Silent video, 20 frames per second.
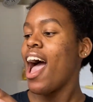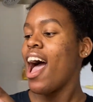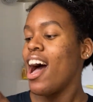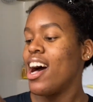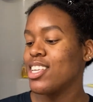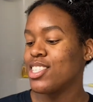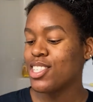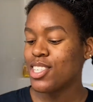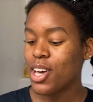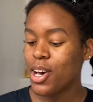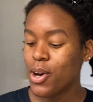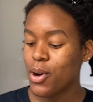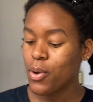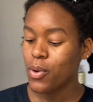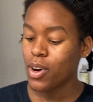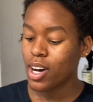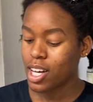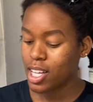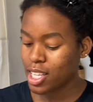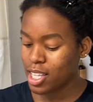
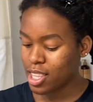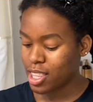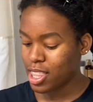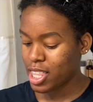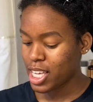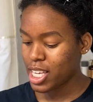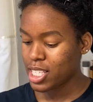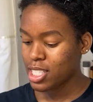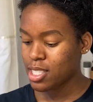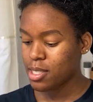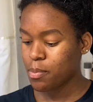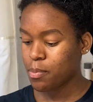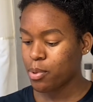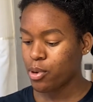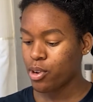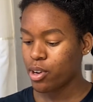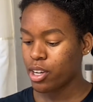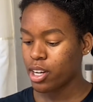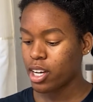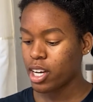So this
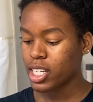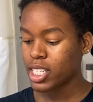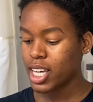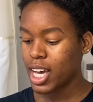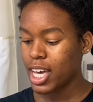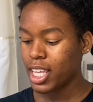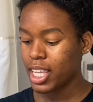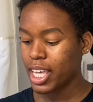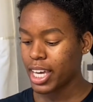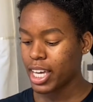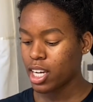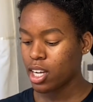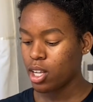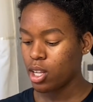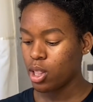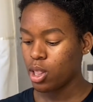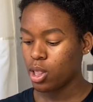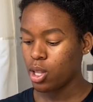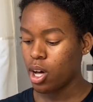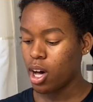product, I like it a
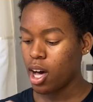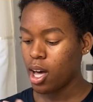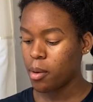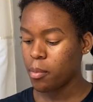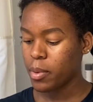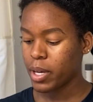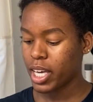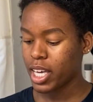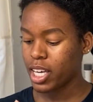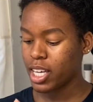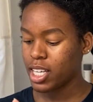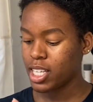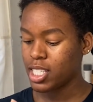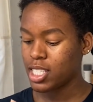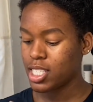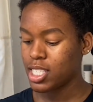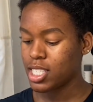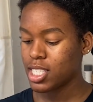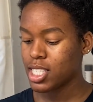lot because,